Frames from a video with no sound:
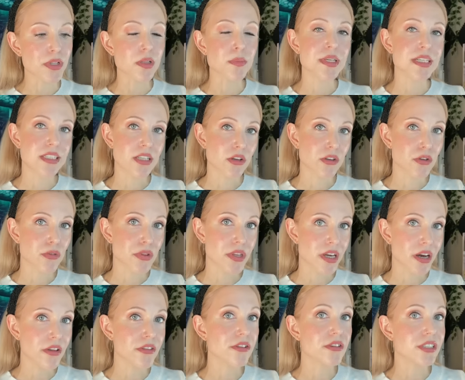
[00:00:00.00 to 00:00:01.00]
let me tell you
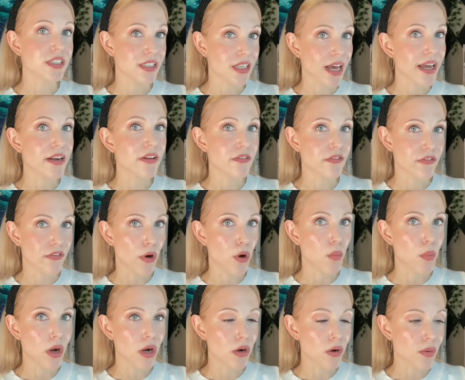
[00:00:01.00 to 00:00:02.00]
the other side of
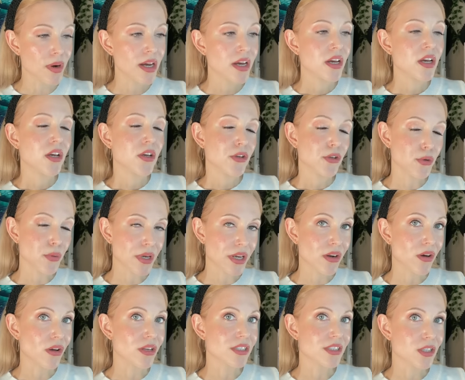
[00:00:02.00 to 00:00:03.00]
FOMO. You can
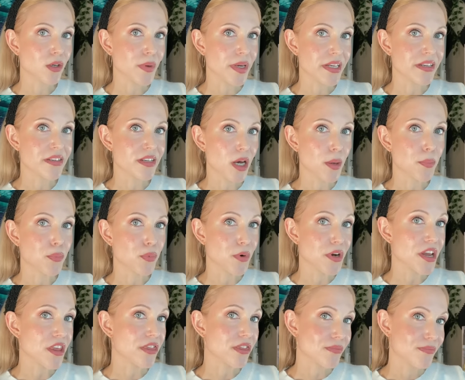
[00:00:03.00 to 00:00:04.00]
also end up
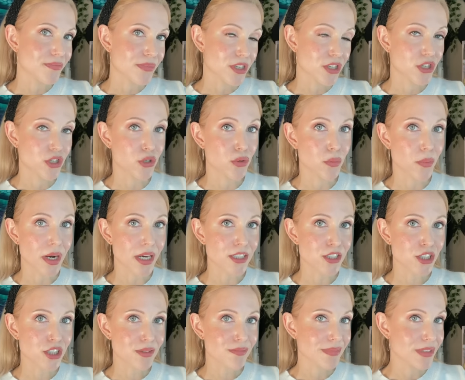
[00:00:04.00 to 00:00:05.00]
with too
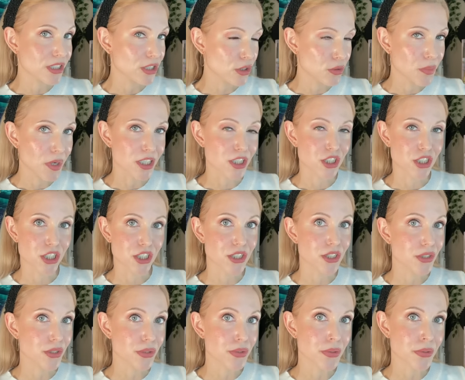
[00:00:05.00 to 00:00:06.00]
much, too much to
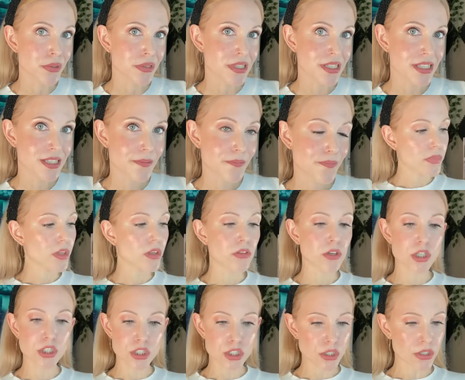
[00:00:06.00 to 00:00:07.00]
use.
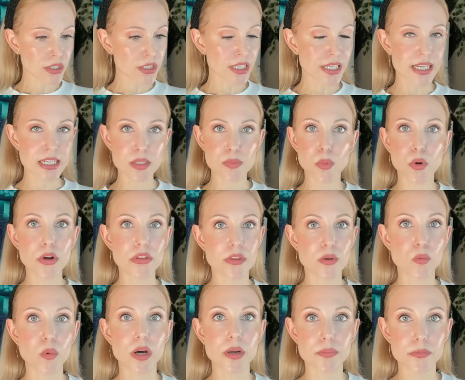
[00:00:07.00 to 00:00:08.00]
There certainly is more
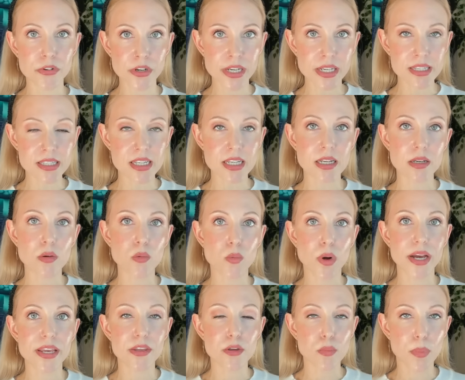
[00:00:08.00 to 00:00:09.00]
than one reason
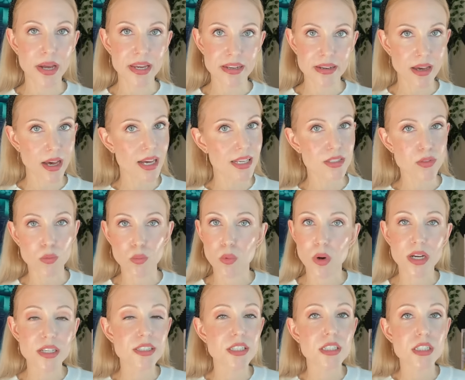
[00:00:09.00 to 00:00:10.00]
why you might not
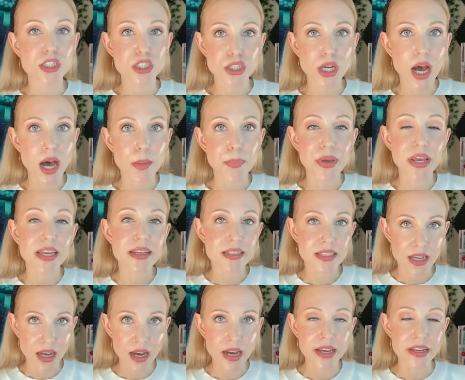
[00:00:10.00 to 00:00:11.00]
want to shop a
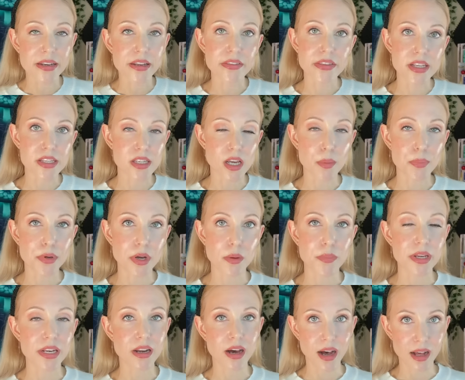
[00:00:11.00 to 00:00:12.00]
ton this
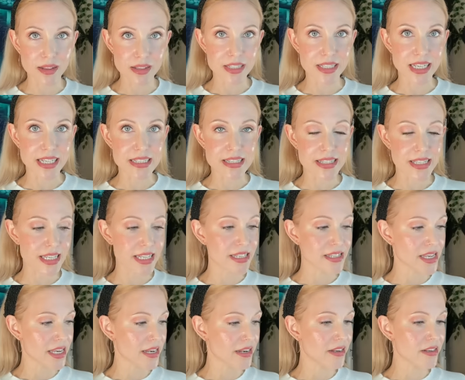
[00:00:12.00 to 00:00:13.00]
upcoming holiday
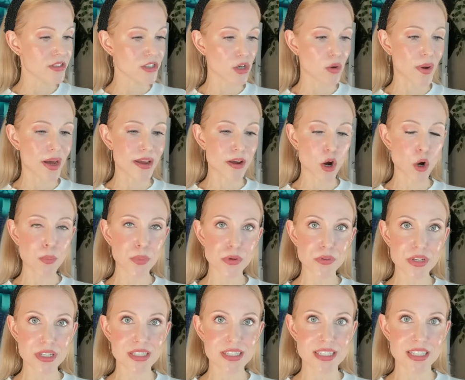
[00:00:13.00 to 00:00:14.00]
season, so I hope you
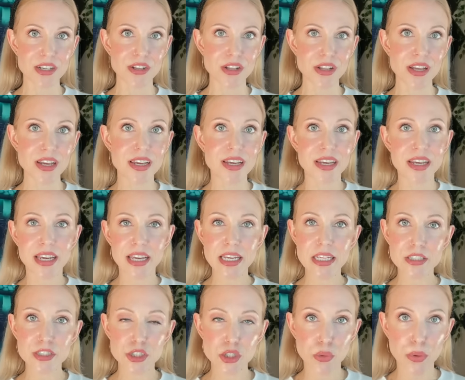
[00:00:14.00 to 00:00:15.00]
can still
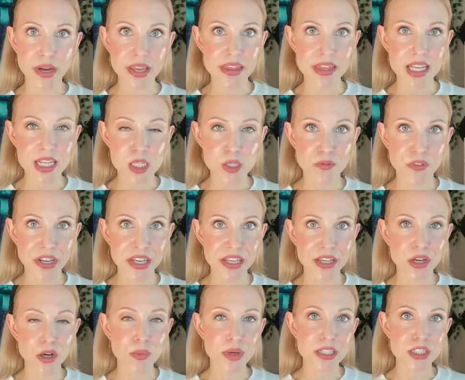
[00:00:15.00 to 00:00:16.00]
enjoy this
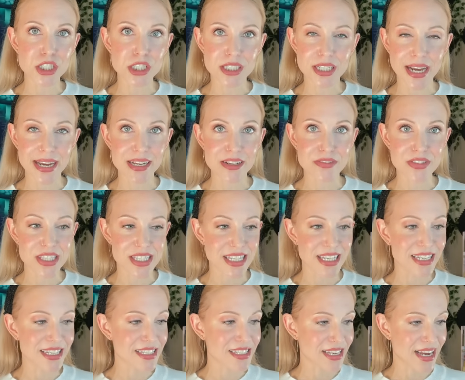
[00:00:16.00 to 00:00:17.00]
video and just kind of
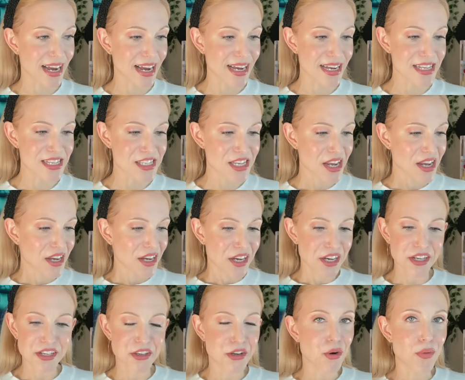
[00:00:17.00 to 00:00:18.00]
see it as,
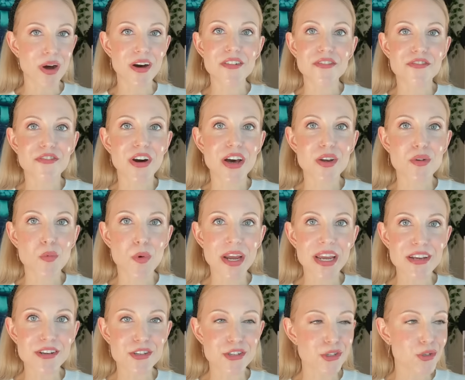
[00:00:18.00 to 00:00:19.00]
uh, you know, a fun
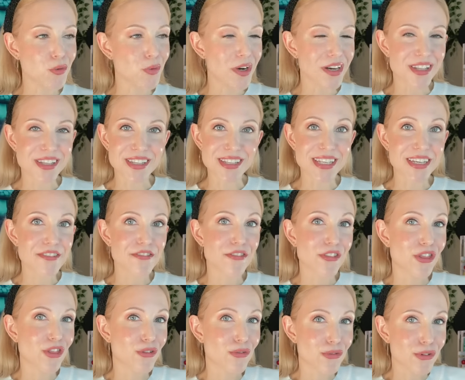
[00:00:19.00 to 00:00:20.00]
way to live
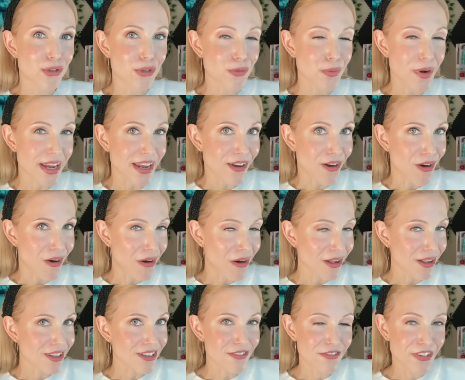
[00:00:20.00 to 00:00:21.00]
through a
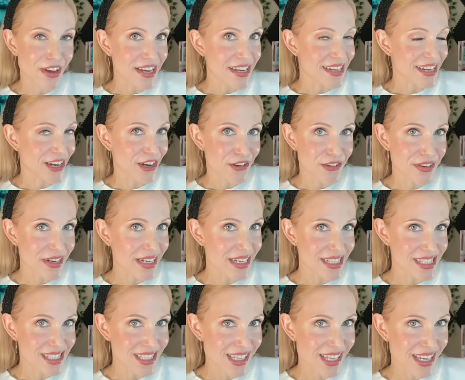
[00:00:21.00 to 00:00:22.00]
haul
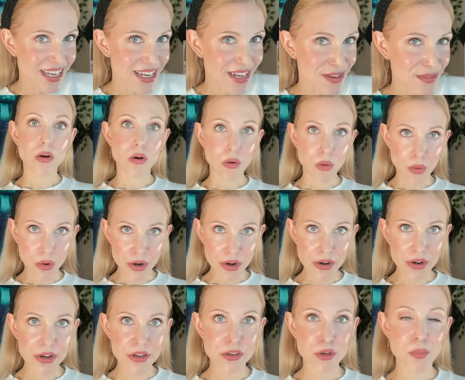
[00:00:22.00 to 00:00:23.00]
vicariously.
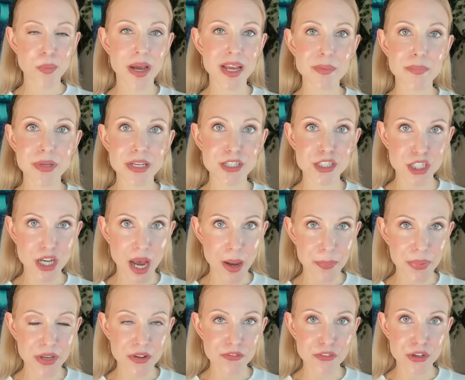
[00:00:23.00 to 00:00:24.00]
Or you might be
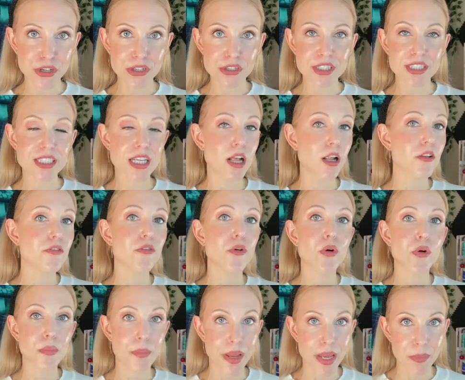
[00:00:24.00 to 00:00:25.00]
shopping for yourself
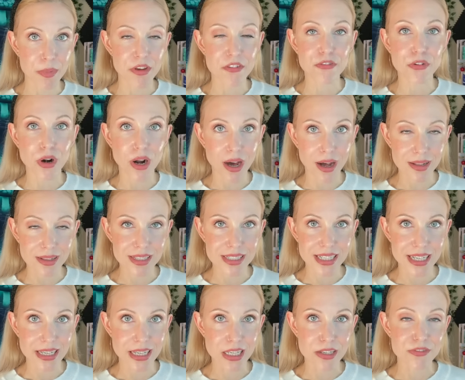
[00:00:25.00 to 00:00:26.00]
or maybe for
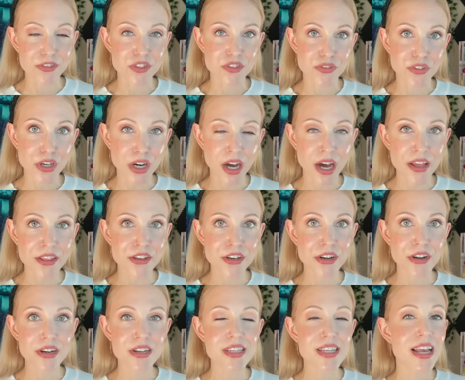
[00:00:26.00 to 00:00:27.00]
holiday gifts for
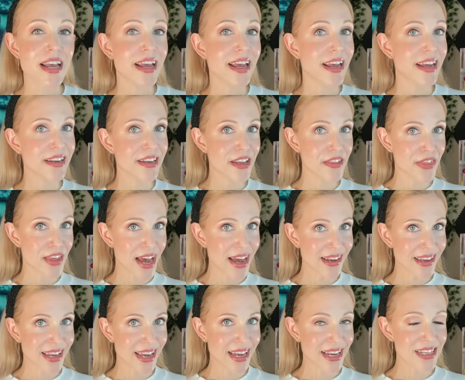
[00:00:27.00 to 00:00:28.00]
others, and in
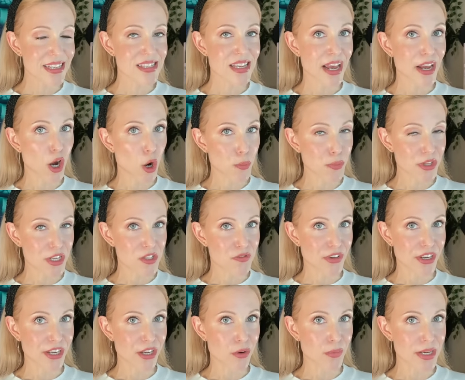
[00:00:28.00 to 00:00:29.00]
that case, I hope this
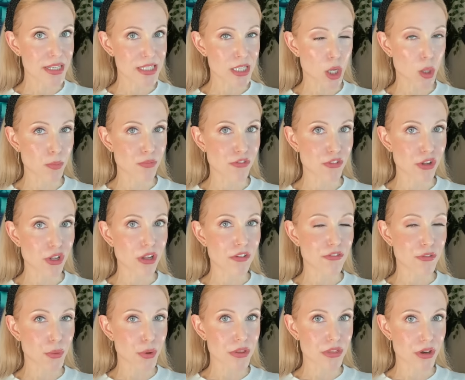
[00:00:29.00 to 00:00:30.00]
video is helpful
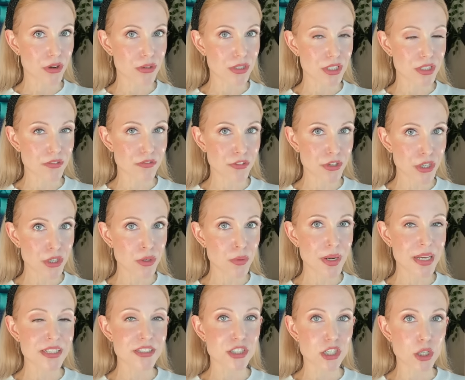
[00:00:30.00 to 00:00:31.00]
for those of you
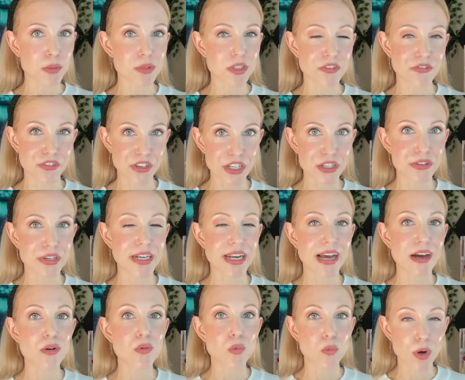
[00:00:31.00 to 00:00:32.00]
in terms of figuring
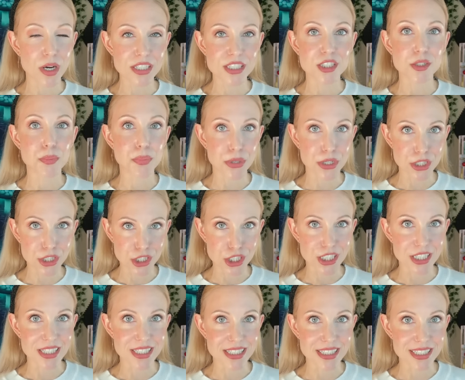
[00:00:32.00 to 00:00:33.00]
out what to
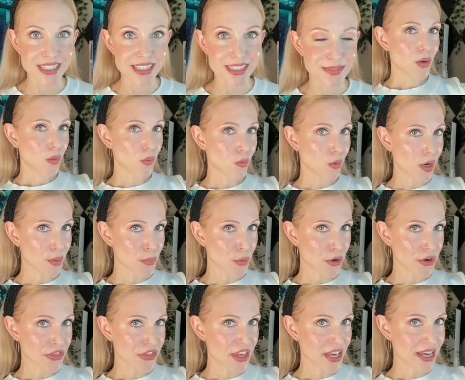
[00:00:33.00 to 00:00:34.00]
purchase. One
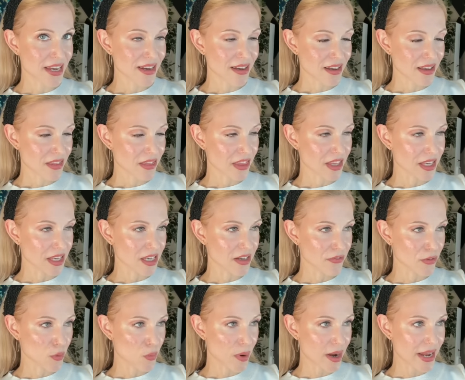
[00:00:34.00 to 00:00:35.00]
more thing the
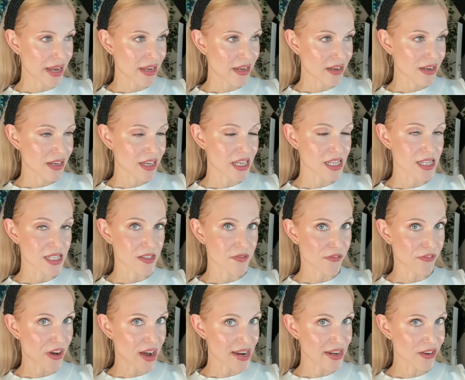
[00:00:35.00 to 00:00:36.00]
giveaway is
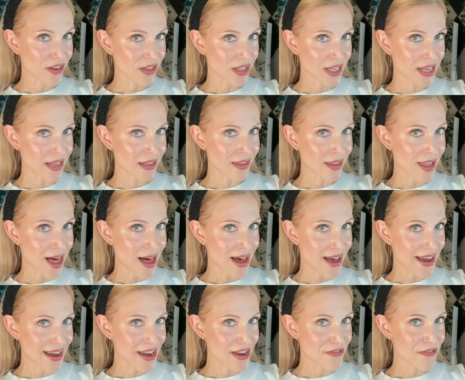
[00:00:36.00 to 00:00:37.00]
finally
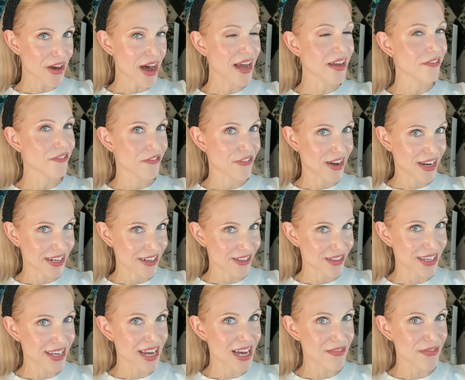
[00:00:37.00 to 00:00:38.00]
live. I
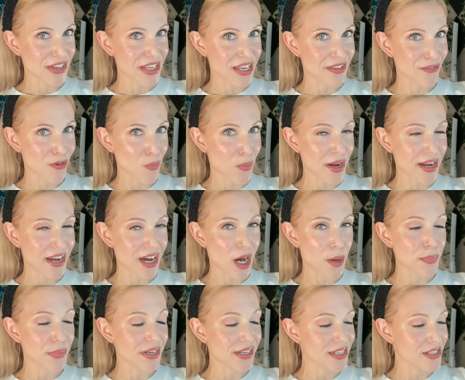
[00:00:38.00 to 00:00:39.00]
finally have a giveaway
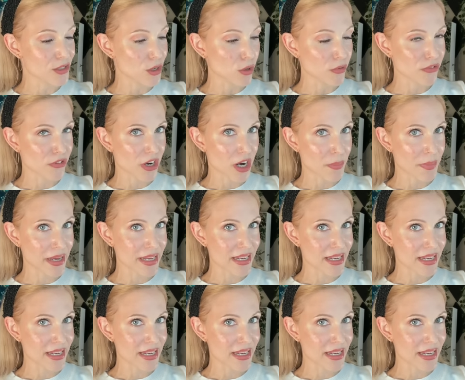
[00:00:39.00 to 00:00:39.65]
up. It is over on my